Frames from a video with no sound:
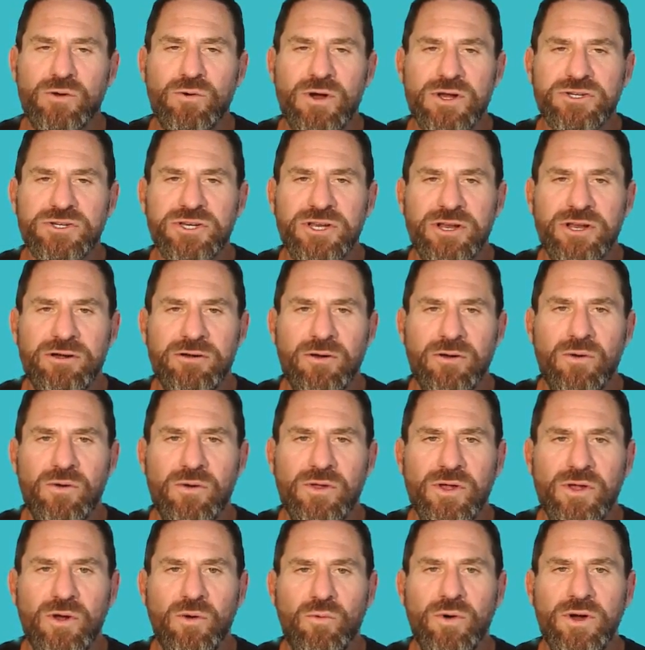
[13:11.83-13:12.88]
asking a
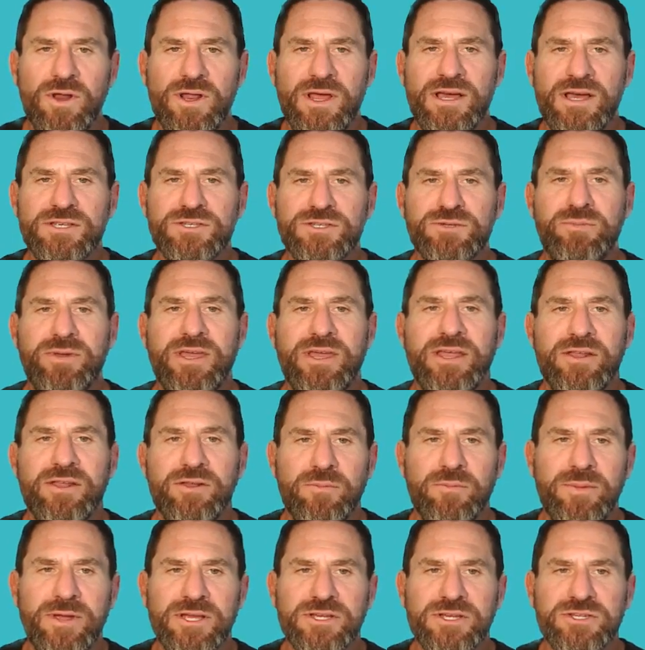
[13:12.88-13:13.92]
question here, what
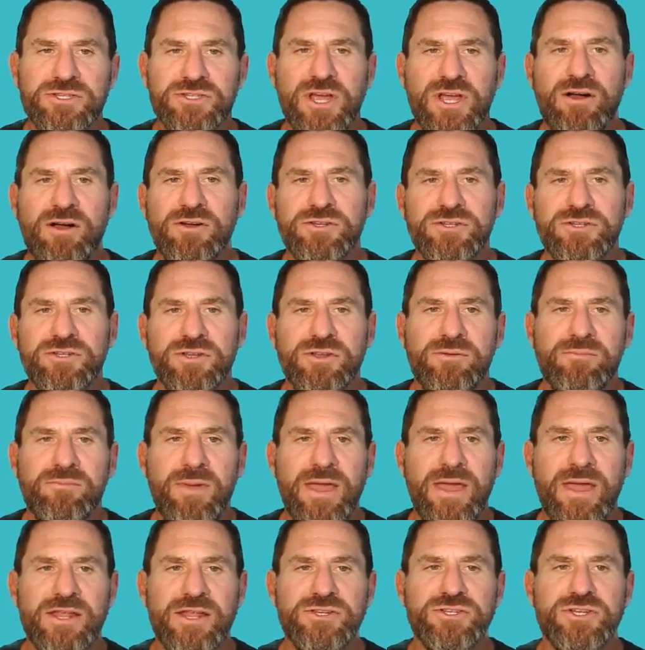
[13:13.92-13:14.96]
has been your biggest
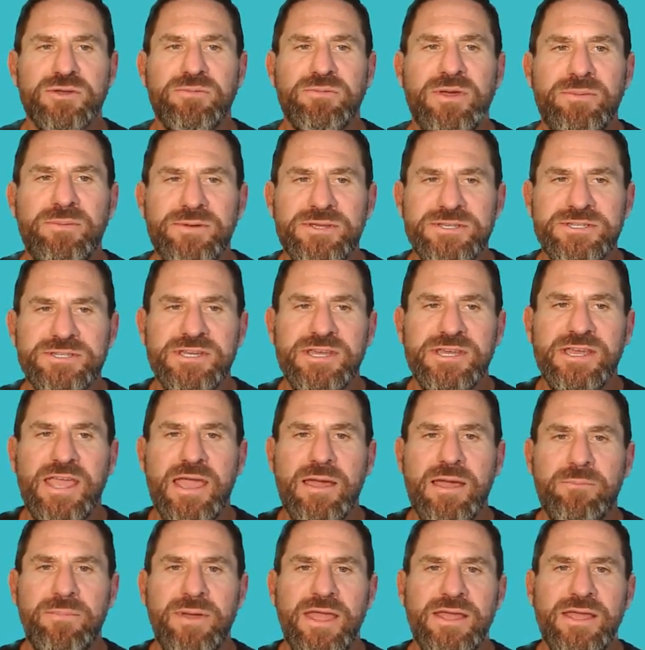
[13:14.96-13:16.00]
challenge in managing
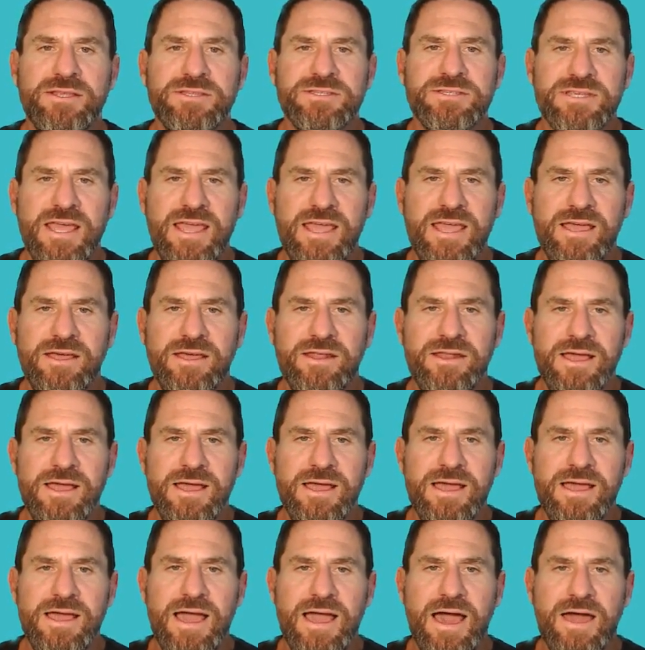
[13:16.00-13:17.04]
PPC campaigns
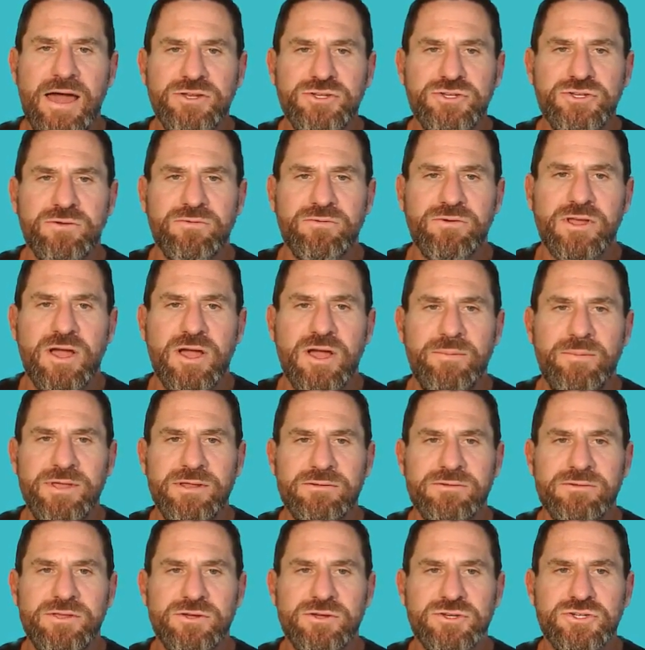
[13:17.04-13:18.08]
and how did you
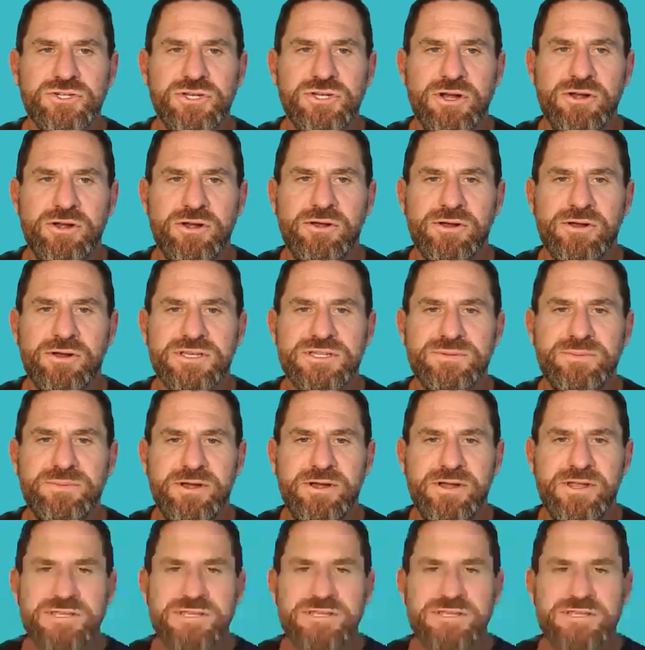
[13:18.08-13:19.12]
overcome it? Share
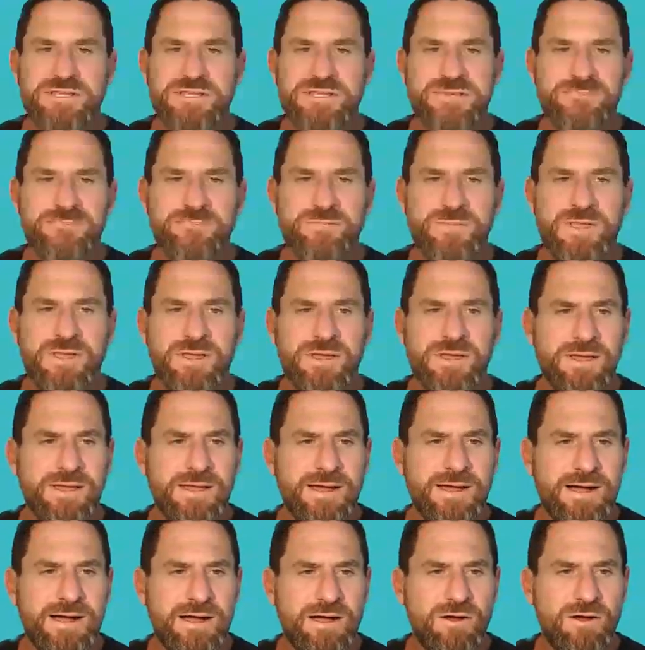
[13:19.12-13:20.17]
your experience.